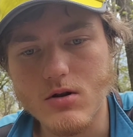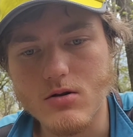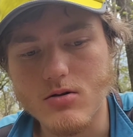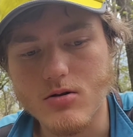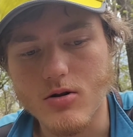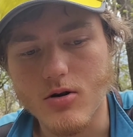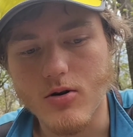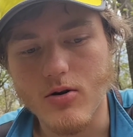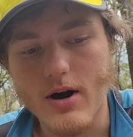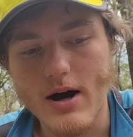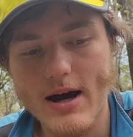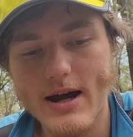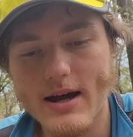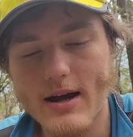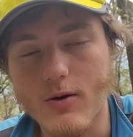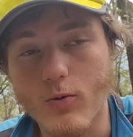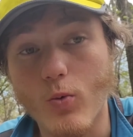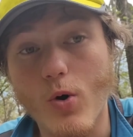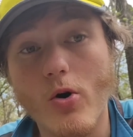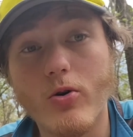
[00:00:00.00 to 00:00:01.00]
So
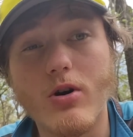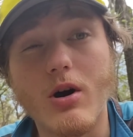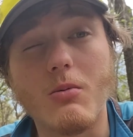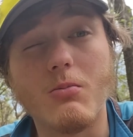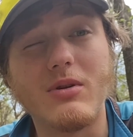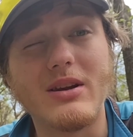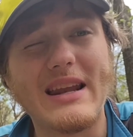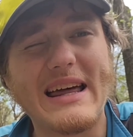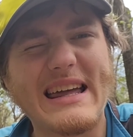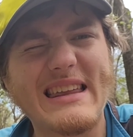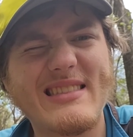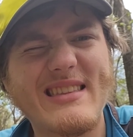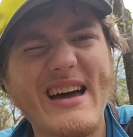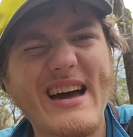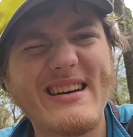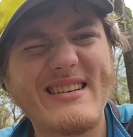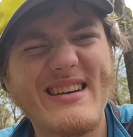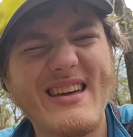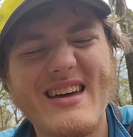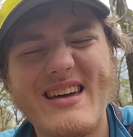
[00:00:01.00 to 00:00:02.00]
I woke up late
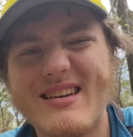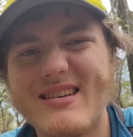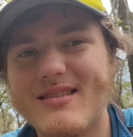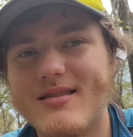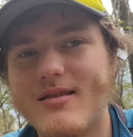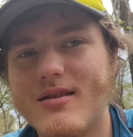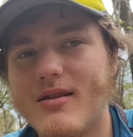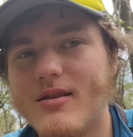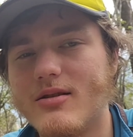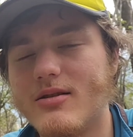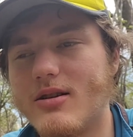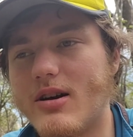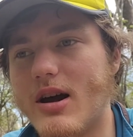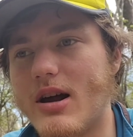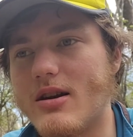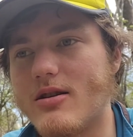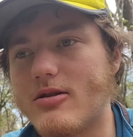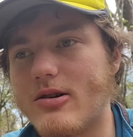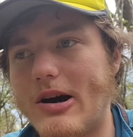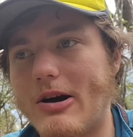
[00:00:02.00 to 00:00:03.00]
that day,
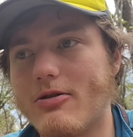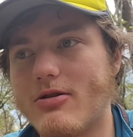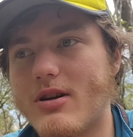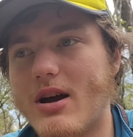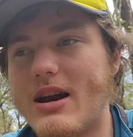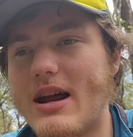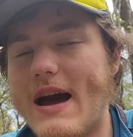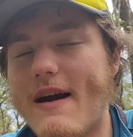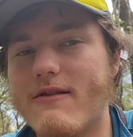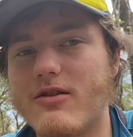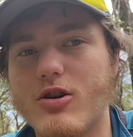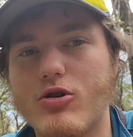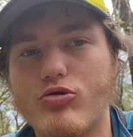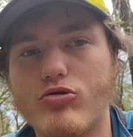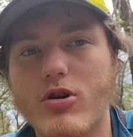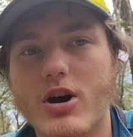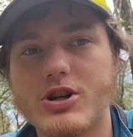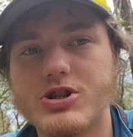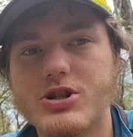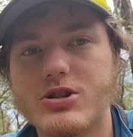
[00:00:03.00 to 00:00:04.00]
and so I was kind of having to
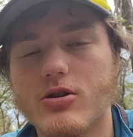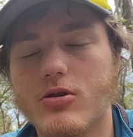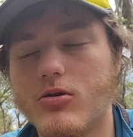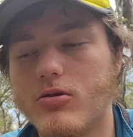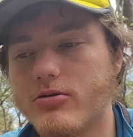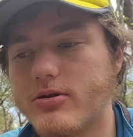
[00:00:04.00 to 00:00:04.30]
rush the whole